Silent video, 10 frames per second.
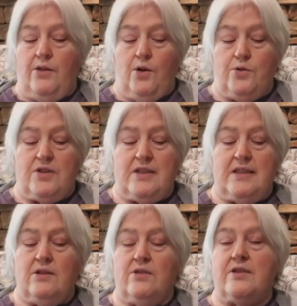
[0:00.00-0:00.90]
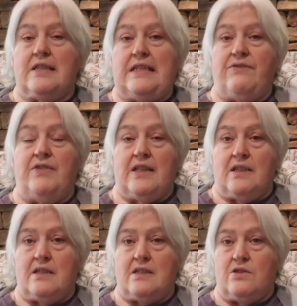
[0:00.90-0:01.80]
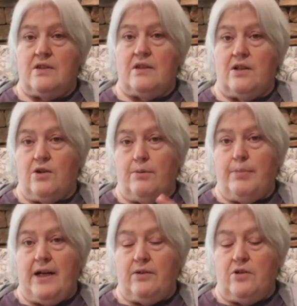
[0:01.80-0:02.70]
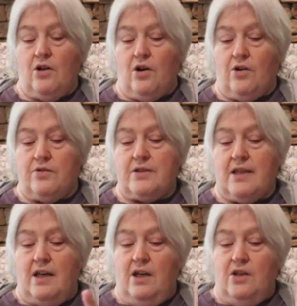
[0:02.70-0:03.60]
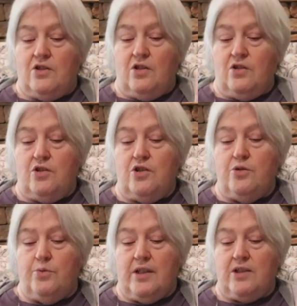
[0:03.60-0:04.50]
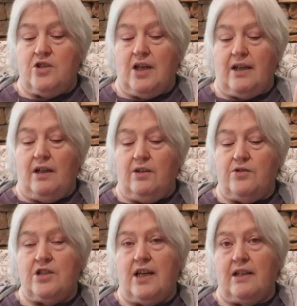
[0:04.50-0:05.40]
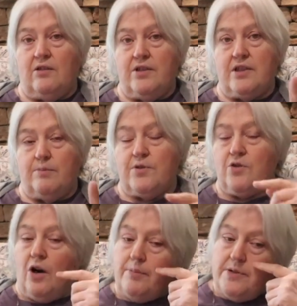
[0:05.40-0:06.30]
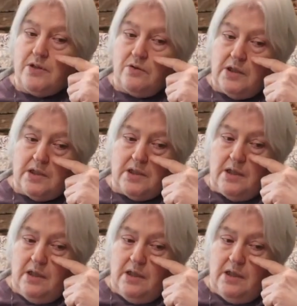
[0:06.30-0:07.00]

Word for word: those deals and events that are about yarns. So you do want to check out her channel, subscribe to it.